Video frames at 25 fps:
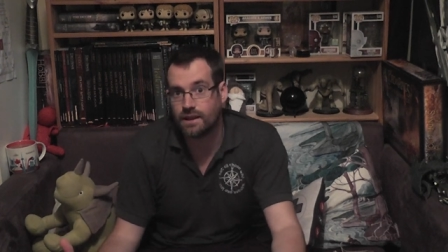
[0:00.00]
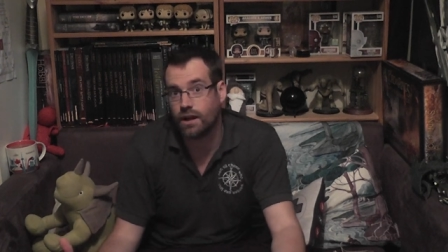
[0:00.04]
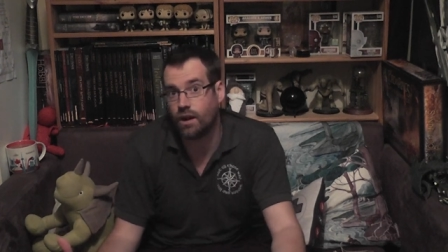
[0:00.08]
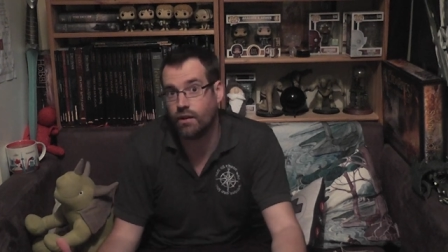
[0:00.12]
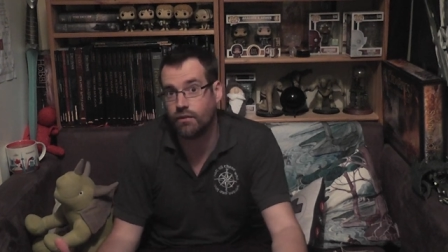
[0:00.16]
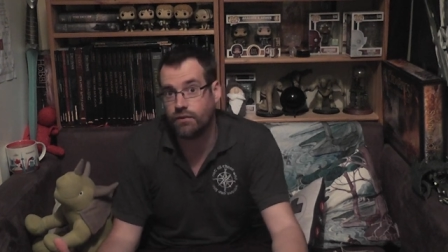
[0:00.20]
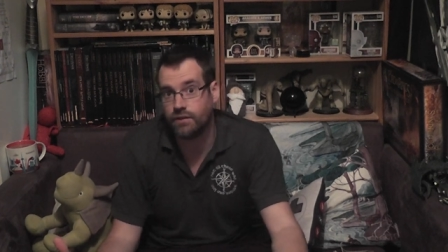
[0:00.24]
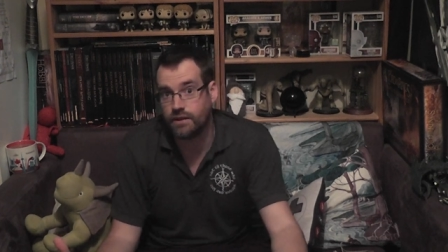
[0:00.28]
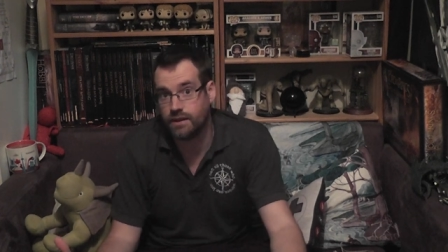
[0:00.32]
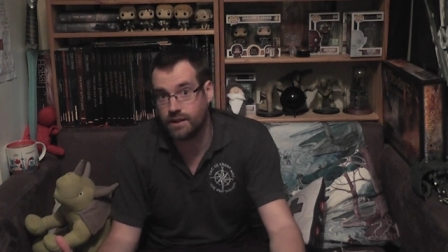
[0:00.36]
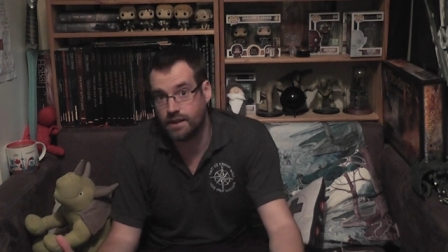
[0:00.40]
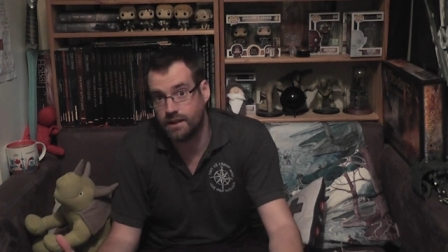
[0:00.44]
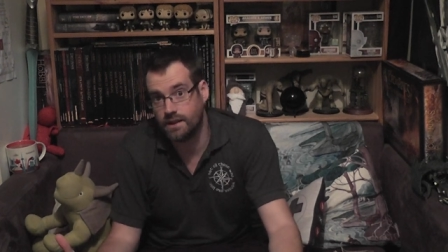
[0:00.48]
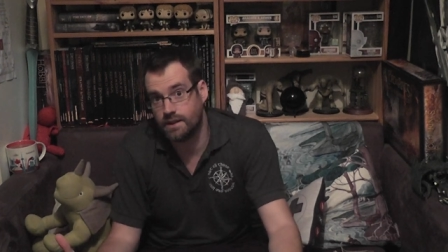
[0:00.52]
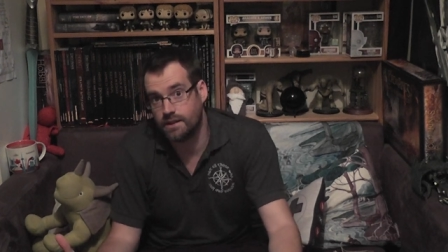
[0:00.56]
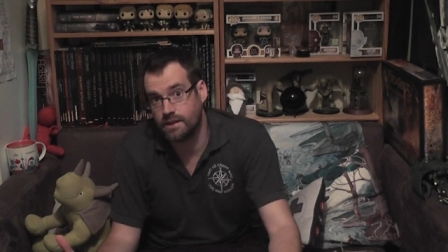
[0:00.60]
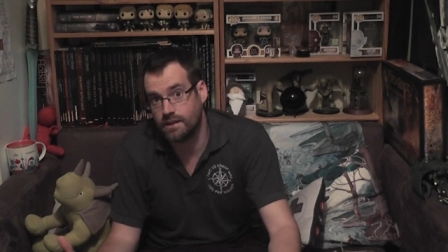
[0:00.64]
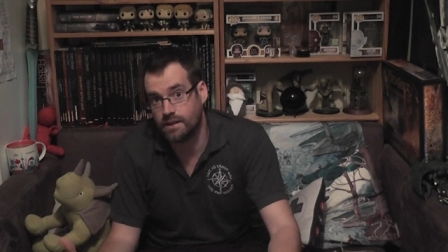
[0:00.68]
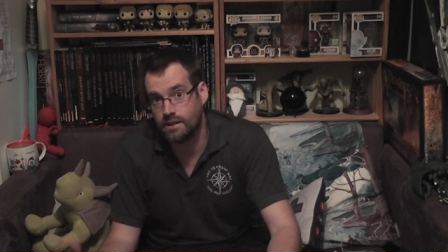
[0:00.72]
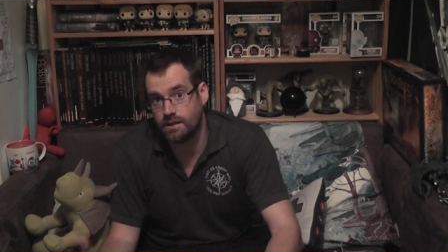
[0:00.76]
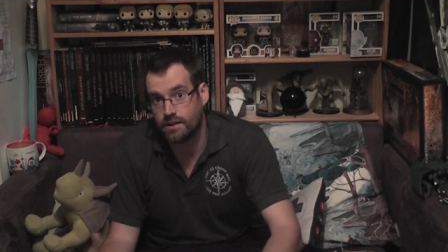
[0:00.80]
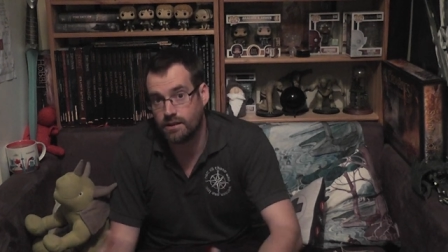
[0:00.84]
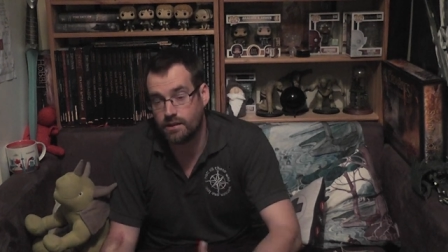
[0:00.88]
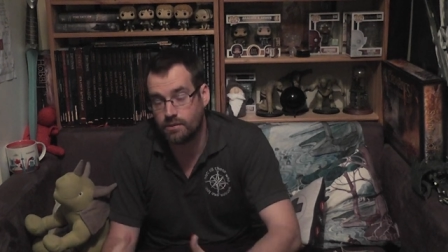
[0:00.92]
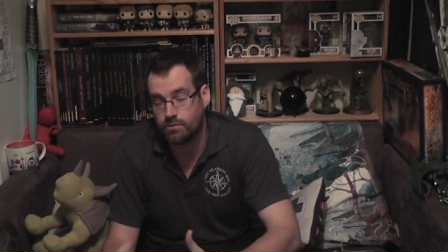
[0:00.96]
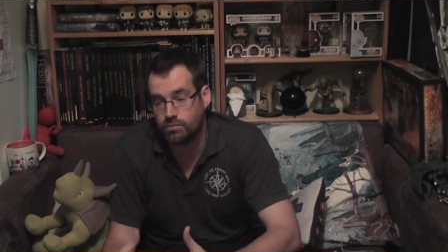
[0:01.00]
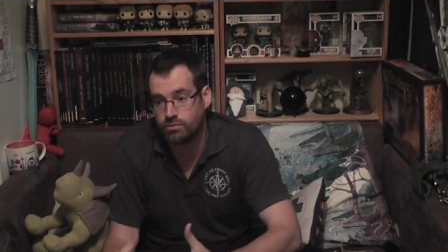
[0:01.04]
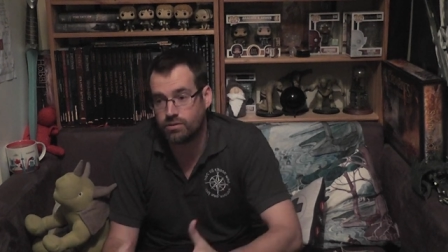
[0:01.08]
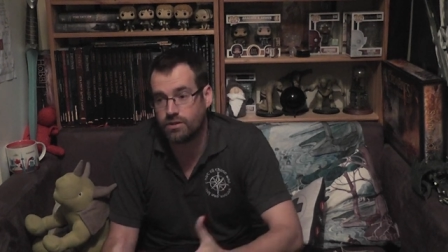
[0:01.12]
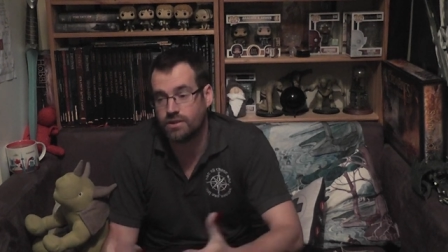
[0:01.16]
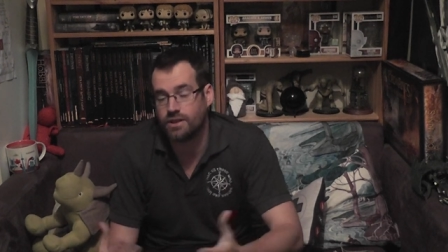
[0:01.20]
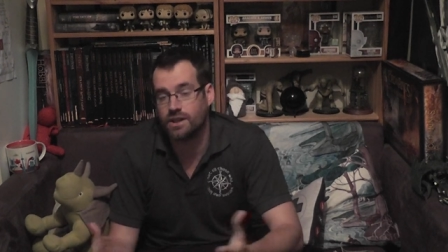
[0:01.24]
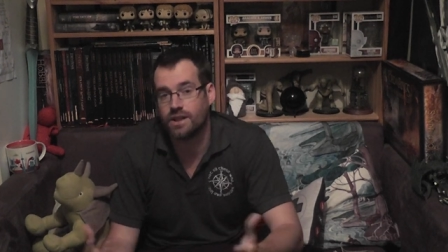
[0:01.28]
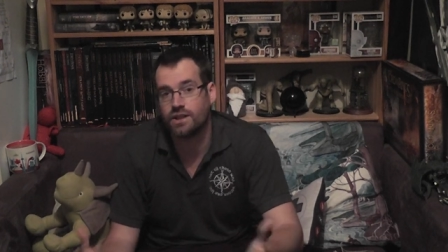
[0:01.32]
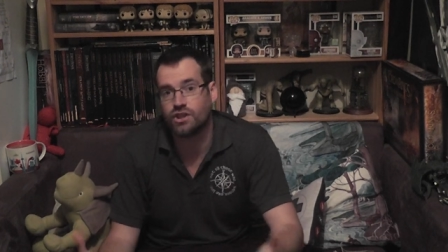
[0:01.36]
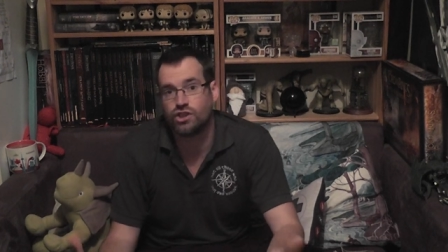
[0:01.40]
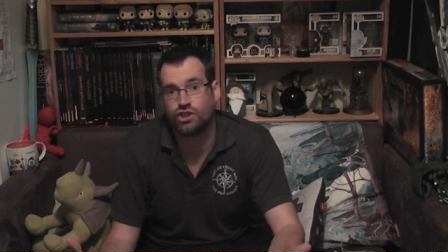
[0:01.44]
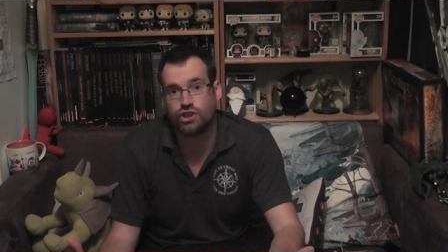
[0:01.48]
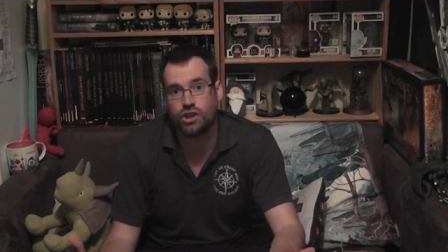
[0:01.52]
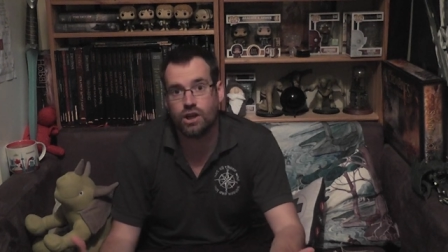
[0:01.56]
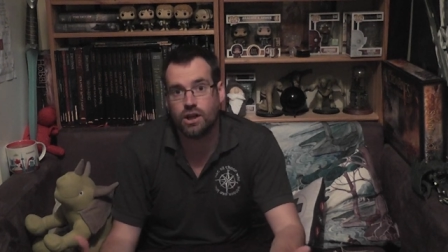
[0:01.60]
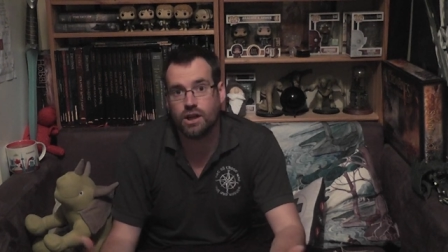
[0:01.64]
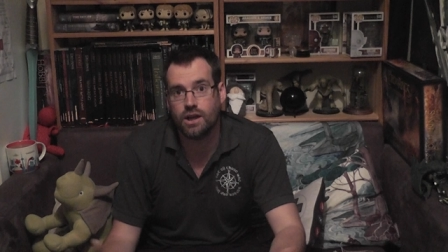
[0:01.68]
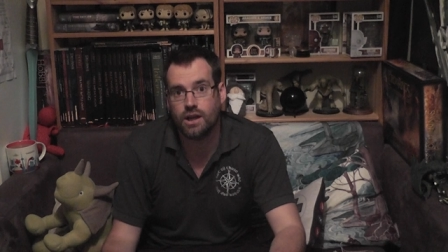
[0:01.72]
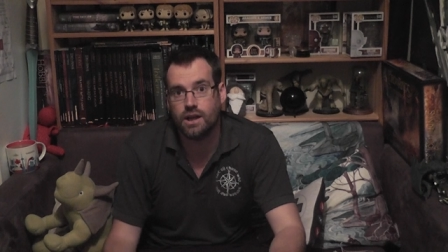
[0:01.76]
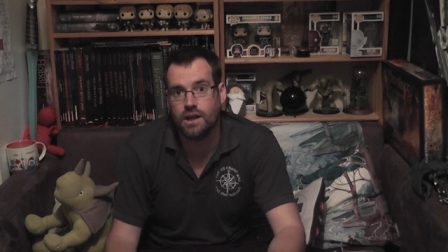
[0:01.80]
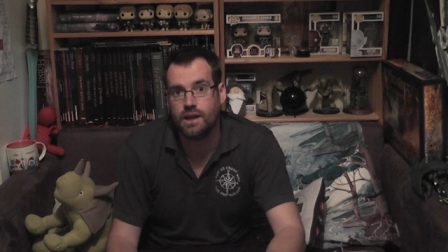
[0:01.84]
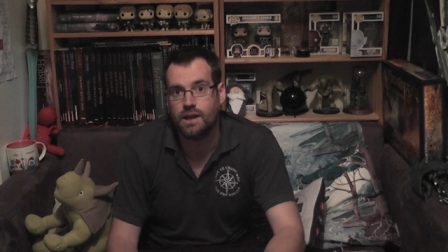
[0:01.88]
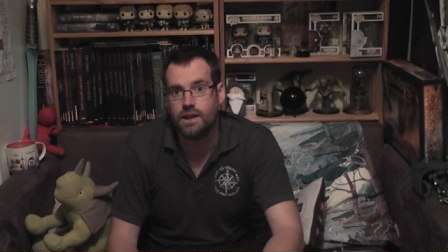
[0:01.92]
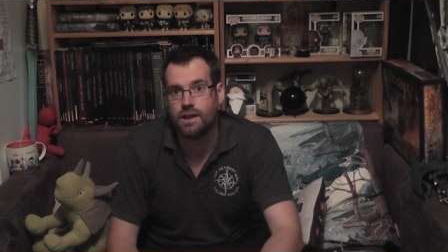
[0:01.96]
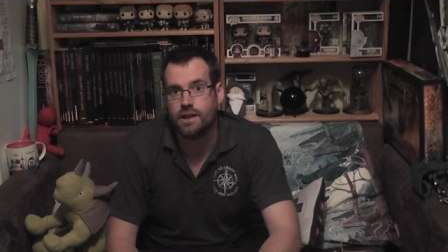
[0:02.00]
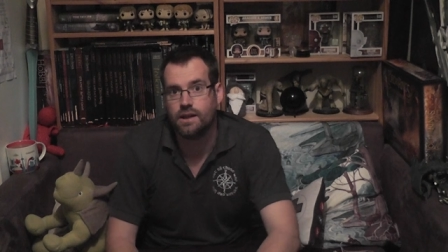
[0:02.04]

half of the year, the, the Project Shire,